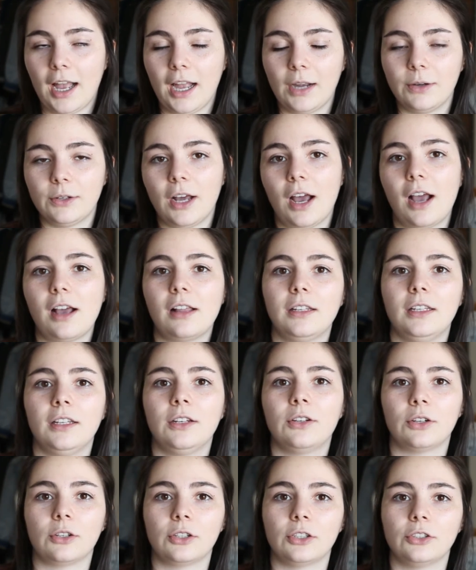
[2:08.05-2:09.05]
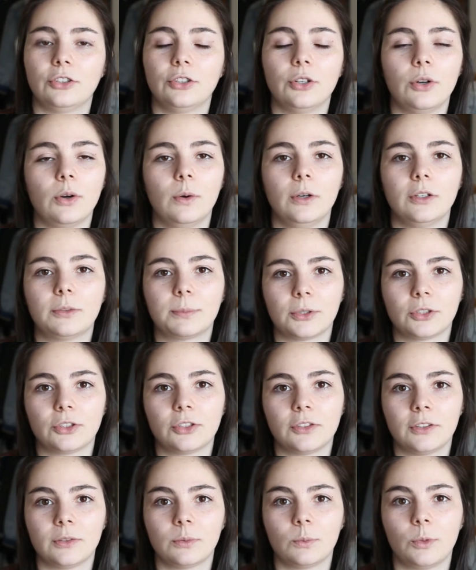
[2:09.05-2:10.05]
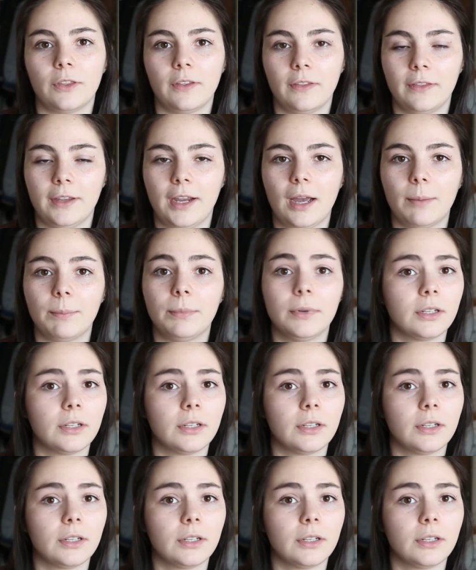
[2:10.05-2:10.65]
I would highly encourage to always purchase within the app,